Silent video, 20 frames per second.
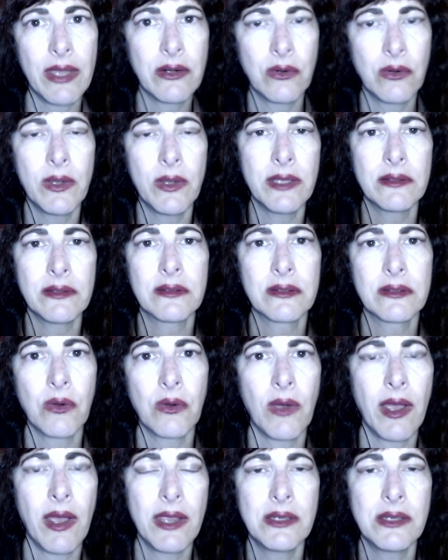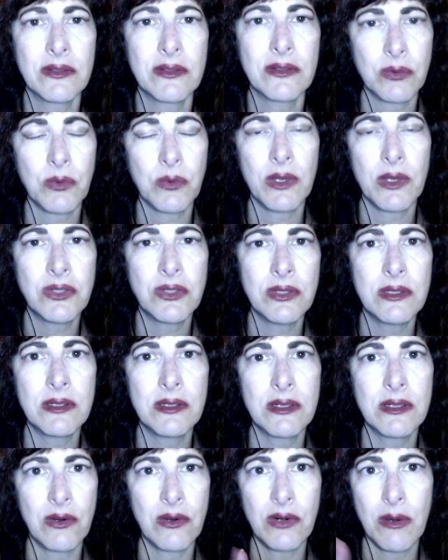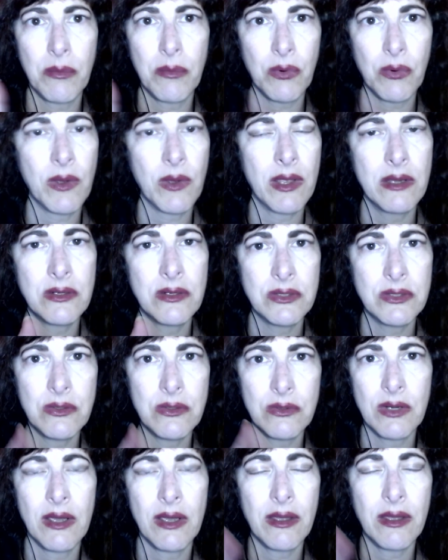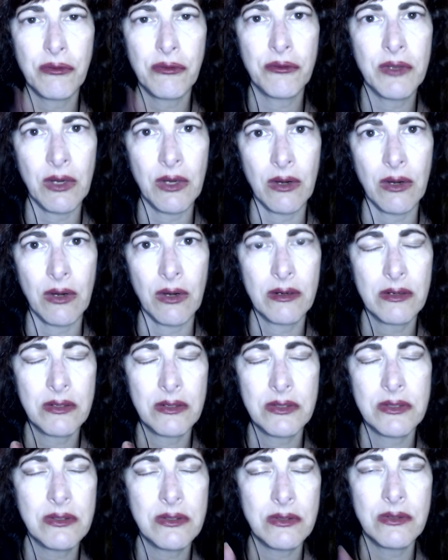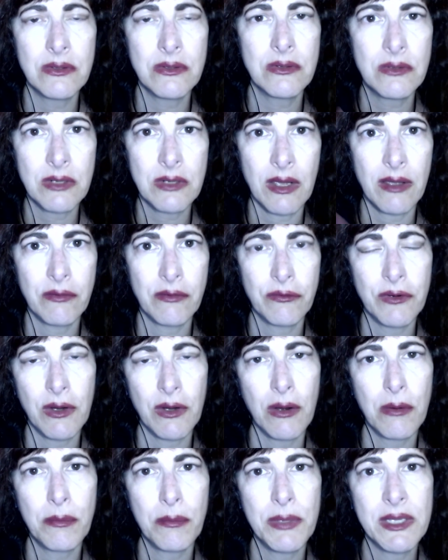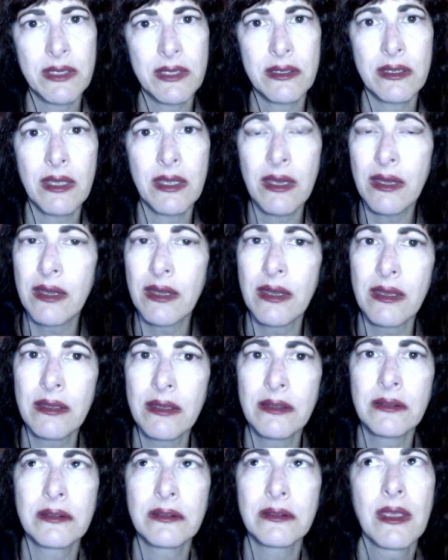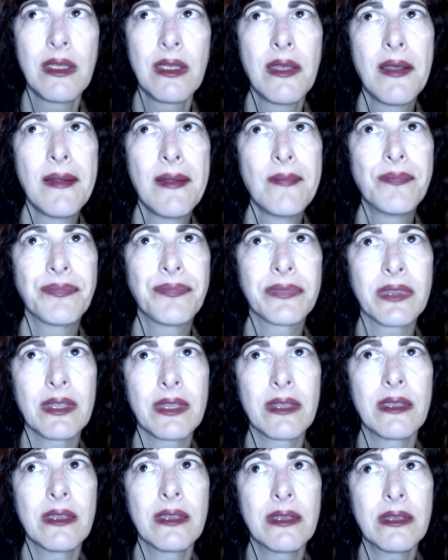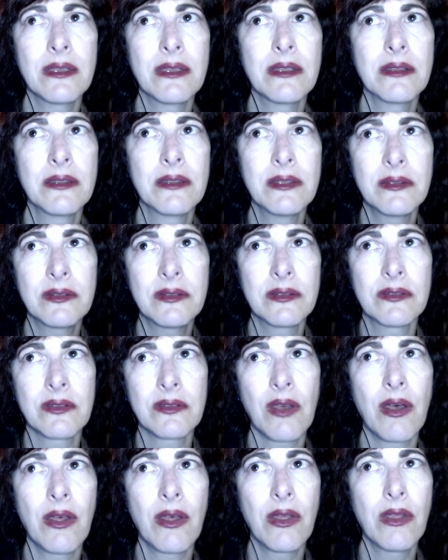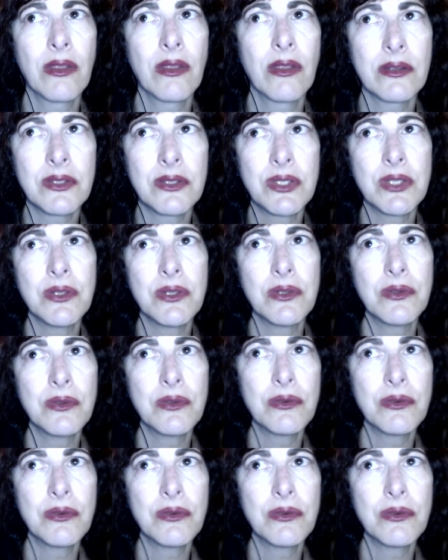noise. So I just want you to know, number one, do not fear, because this is all to